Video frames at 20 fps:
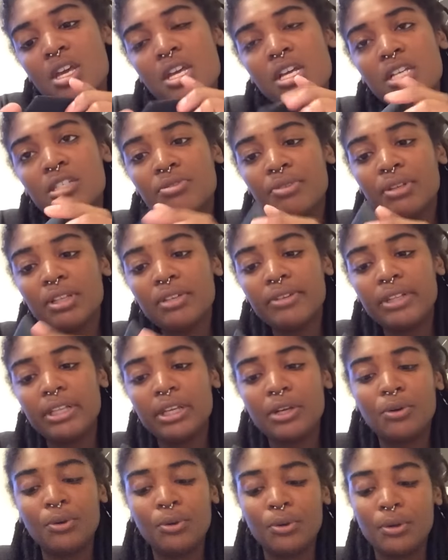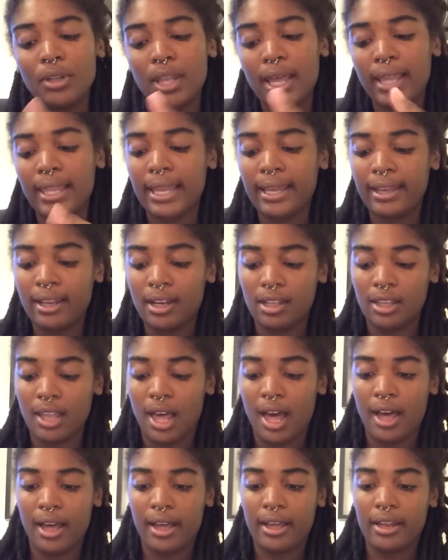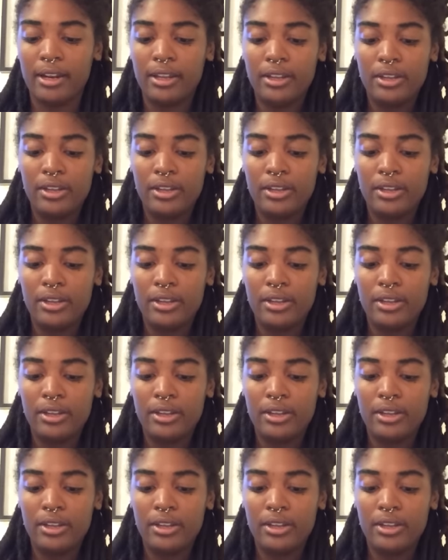It's really, really cool. I like it a lot.